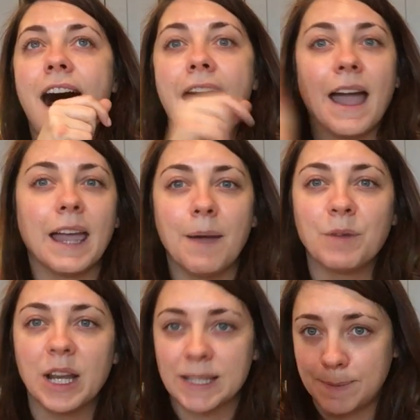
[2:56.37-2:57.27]
I
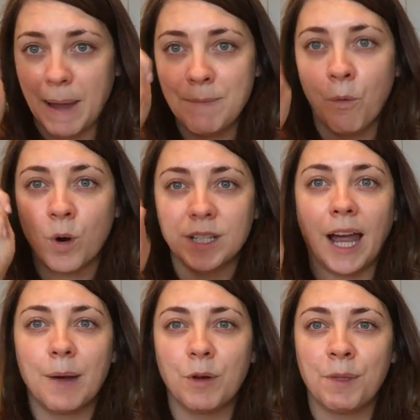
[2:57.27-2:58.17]
am gonna spend more
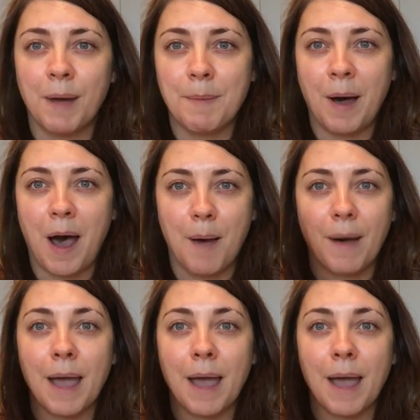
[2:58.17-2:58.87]
time with my mom.